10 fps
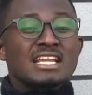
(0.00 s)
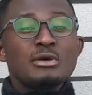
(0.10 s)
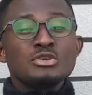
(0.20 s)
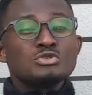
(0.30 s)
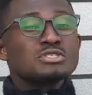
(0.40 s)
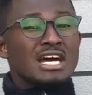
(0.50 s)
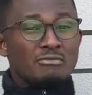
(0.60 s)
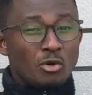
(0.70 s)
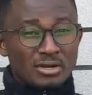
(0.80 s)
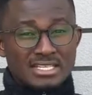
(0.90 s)
that we use
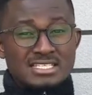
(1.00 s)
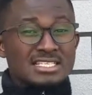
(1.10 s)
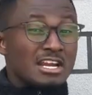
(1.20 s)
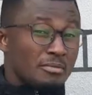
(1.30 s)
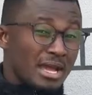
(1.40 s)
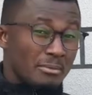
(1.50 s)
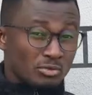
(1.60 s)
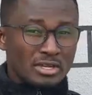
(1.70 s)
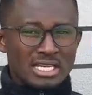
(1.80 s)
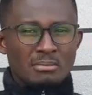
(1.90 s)
have all these things that I'm
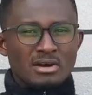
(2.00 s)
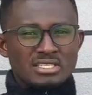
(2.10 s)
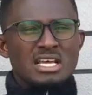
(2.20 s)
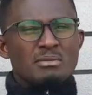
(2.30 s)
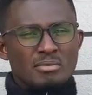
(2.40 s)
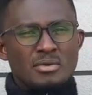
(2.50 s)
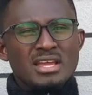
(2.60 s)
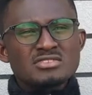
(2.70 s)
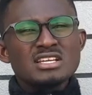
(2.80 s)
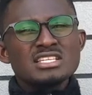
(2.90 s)
talking about, but
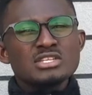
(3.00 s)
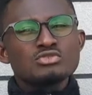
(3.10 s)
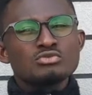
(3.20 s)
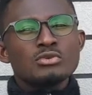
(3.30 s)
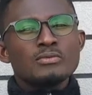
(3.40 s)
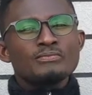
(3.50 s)
we actually need to,